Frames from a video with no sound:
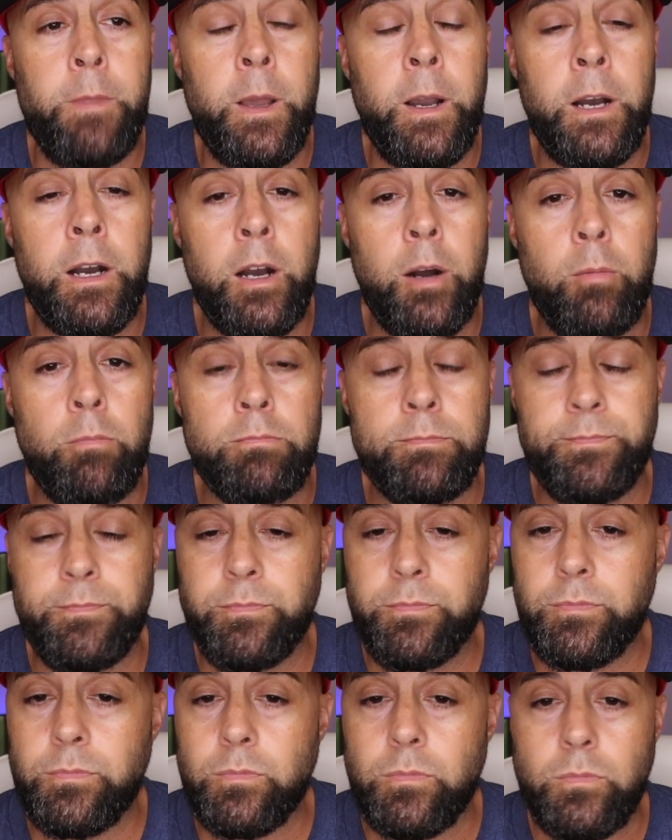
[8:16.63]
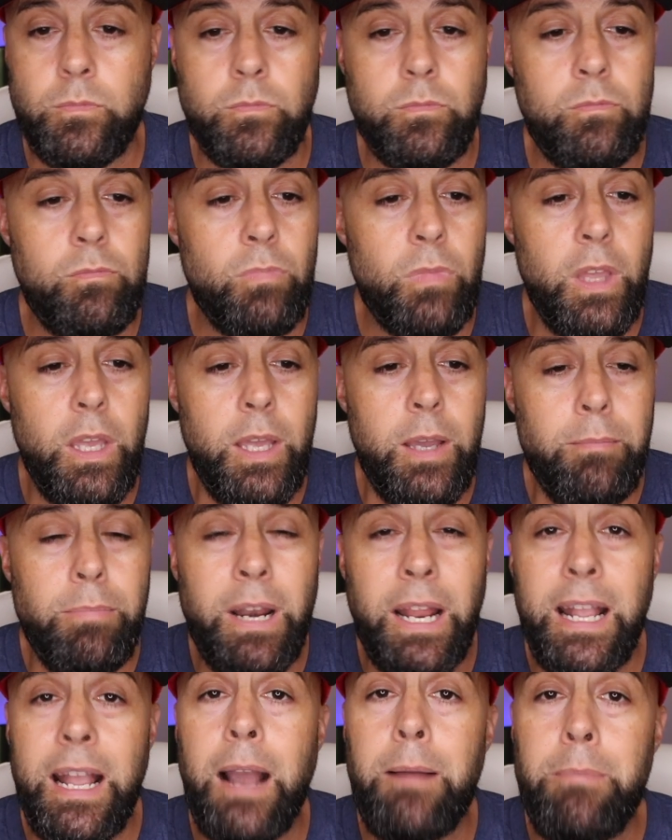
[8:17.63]

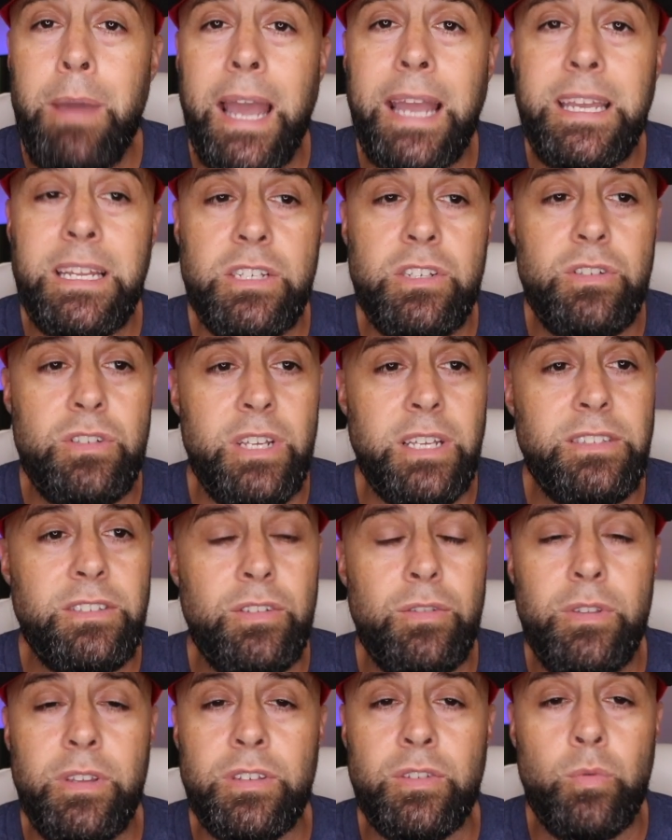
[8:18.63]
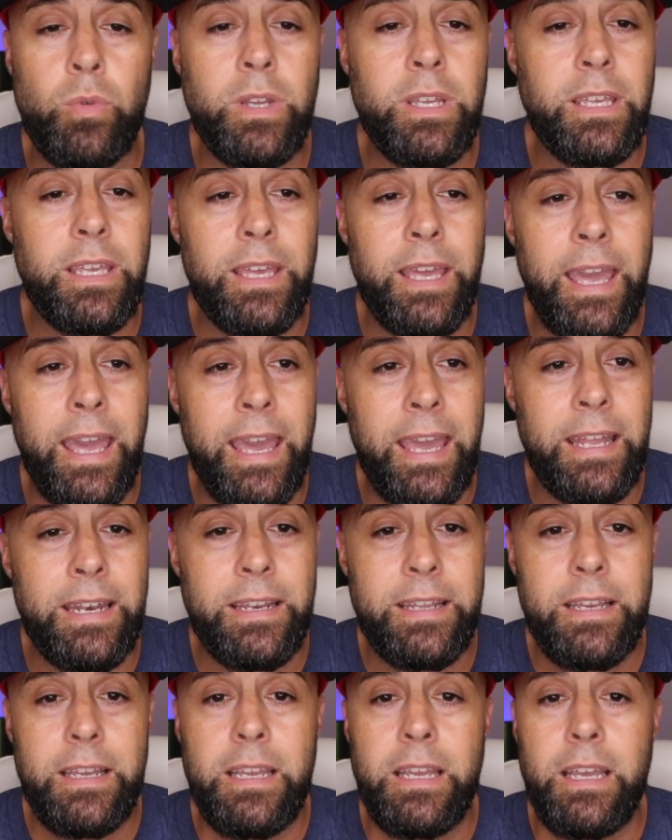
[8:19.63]
But I got back in jiu-jitsu this week, and